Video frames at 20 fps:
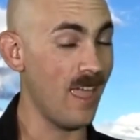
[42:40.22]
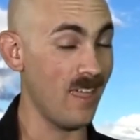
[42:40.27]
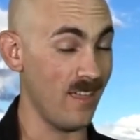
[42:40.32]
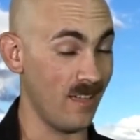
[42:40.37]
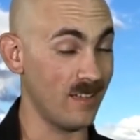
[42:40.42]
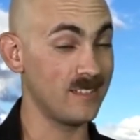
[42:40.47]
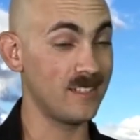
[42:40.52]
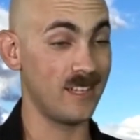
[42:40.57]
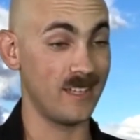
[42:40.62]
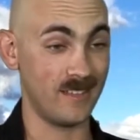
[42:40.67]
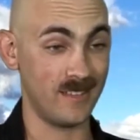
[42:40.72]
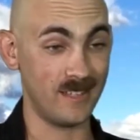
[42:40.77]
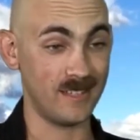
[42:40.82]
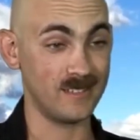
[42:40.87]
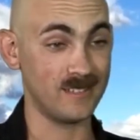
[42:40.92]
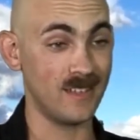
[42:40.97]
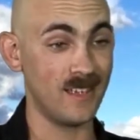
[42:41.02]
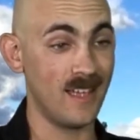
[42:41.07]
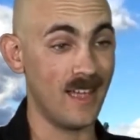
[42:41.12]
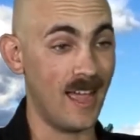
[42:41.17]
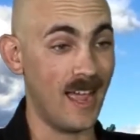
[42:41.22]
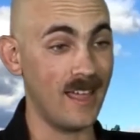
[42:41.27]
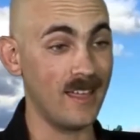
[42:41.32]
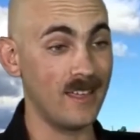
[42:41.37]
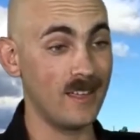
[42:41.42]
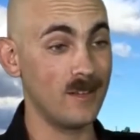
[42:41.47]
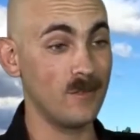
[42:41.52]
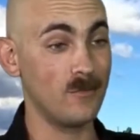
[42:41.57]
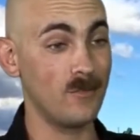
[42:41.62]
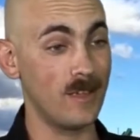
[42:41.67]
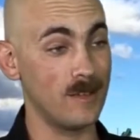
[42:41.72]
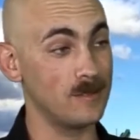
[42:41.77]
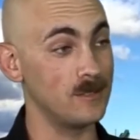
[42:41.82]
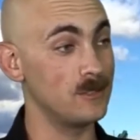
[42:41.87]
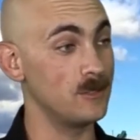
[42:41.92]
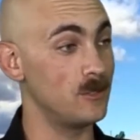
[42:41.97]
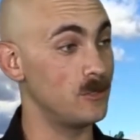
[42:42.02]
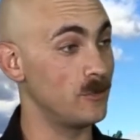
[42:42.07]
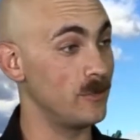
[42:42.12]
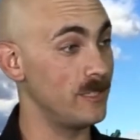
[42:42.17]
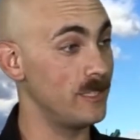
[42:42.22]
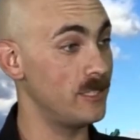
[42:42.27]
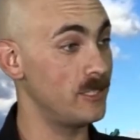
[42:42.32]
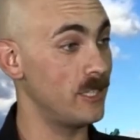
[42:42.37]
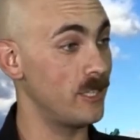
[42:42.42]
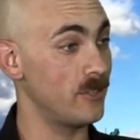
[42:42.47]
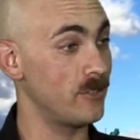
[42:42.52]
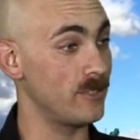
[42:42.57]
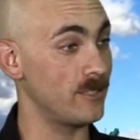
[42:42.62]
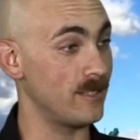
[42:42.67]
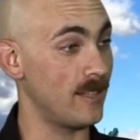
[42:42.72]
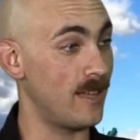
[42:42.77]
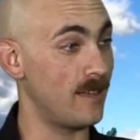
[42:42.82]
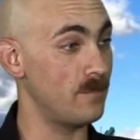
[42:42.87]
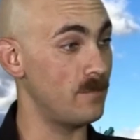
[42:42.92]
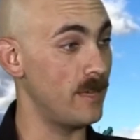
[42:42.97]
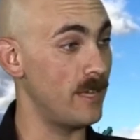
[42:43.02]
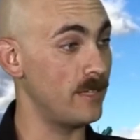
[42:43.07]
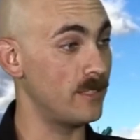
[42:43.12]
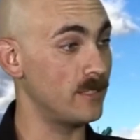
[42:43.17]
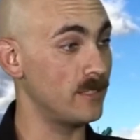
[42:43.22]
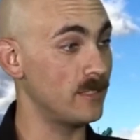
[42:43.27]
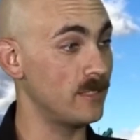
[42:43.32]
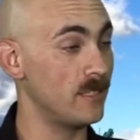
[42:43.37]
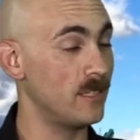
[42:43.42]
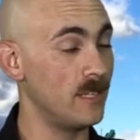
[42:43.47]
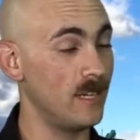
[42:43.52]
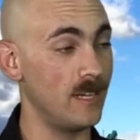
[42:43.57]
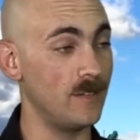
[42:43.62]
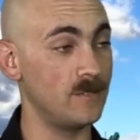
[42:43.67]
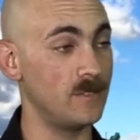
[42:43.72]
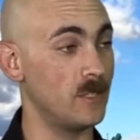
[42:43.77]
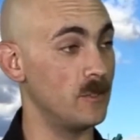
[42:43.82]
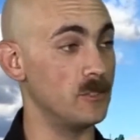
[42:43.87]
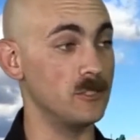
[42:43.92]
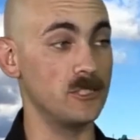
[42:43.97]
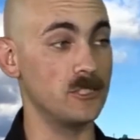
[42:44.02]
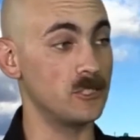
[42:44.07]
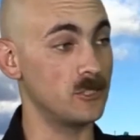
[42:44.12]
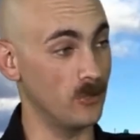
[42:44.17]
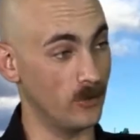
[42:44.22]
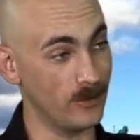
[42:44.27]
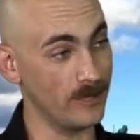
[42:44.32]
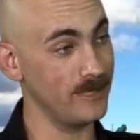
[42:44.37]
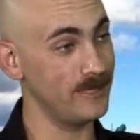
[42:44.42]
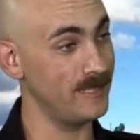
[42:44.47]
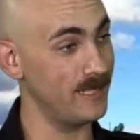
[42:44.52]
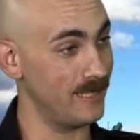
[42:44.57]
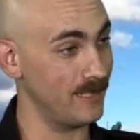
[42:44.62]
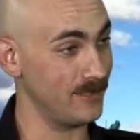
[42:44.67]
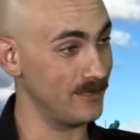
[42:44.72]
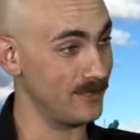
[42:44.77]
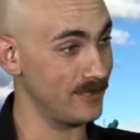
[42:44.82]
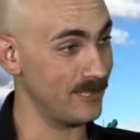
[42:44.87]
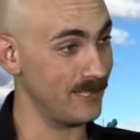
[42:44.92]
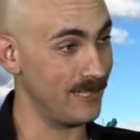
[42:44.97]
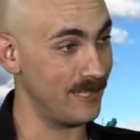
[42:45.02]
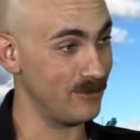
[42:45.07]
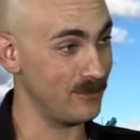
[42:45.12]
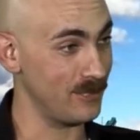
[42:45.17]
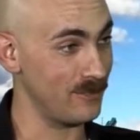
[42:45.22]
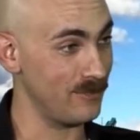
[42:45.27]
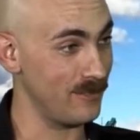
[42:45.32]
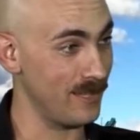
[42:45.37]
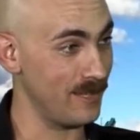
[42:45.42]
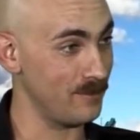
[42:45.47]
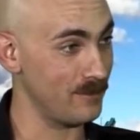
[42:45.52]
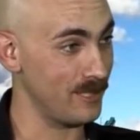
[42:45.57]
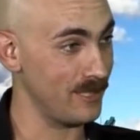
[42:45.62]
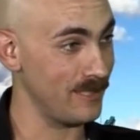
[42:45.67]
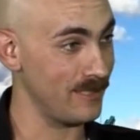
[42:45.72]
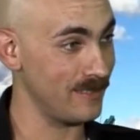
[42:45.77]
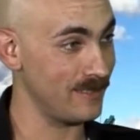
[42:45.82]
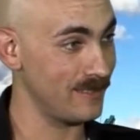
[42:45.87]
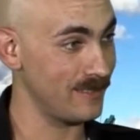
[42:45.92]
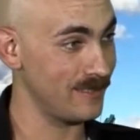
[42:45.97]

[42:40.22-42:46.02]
I'll tell you this, I think families would treat each other a lot better if there was a storyteller in every family,